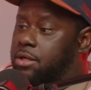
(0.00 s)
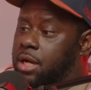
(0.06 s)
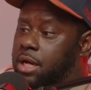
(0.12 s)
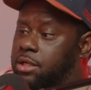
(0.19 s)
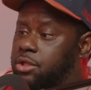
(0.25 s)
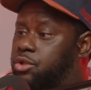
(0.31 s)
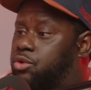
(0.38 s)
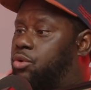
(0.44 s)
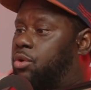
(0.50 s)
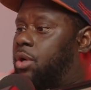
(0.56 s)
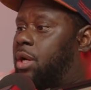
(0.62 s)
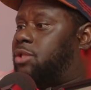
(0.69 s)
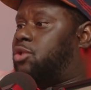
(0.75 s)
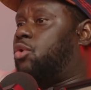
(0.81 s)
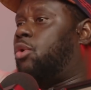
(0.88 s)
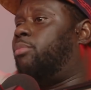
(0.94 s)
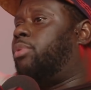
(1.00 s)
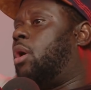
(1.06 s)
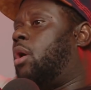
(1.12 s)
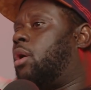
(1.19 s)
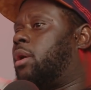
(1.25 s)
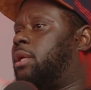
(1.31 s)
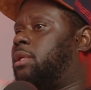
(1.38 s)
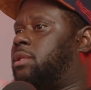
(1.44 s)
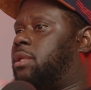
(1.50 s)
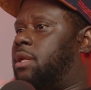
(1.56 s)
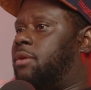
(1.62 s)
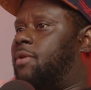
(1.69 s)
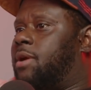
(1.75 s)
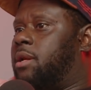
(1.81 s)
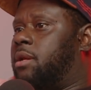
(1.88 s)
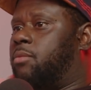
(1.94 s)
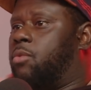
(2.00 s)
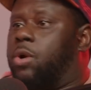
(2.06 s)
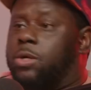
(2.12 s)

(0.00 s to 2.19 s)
I just saw I saw a blog yesterday, right anymore.